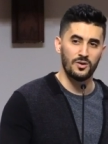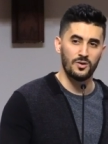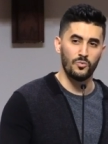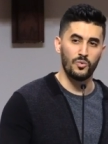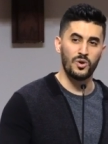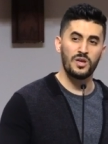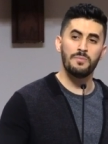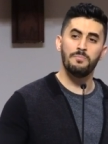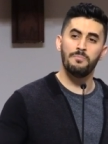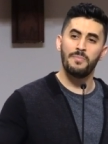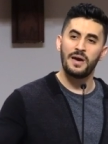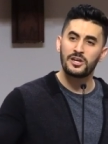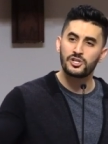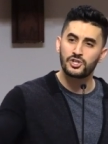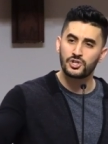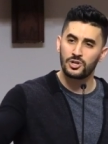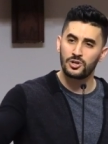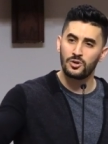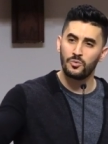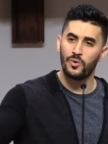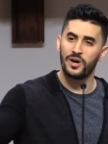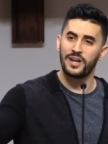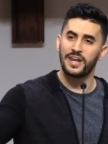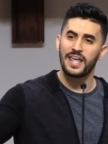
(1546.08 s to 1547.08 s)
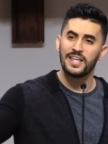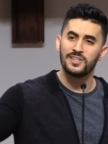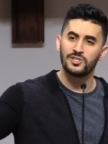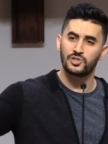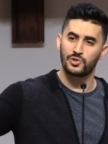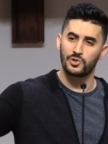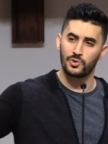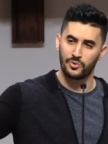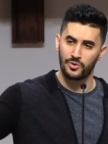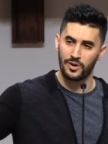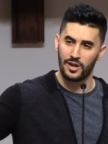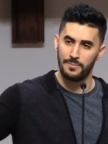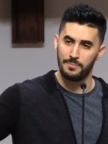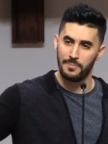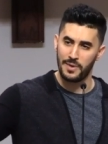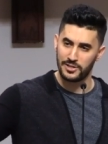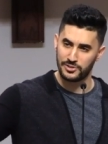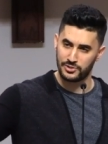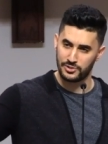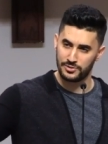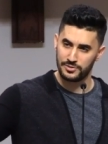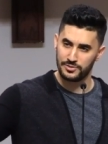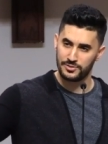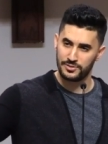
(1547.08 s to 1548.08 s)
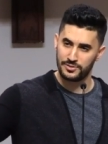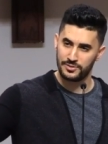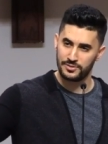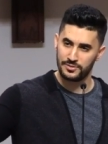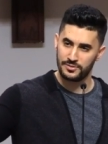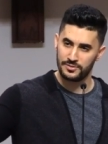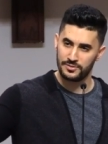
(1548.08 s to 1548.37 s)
We measure what Instagram measures.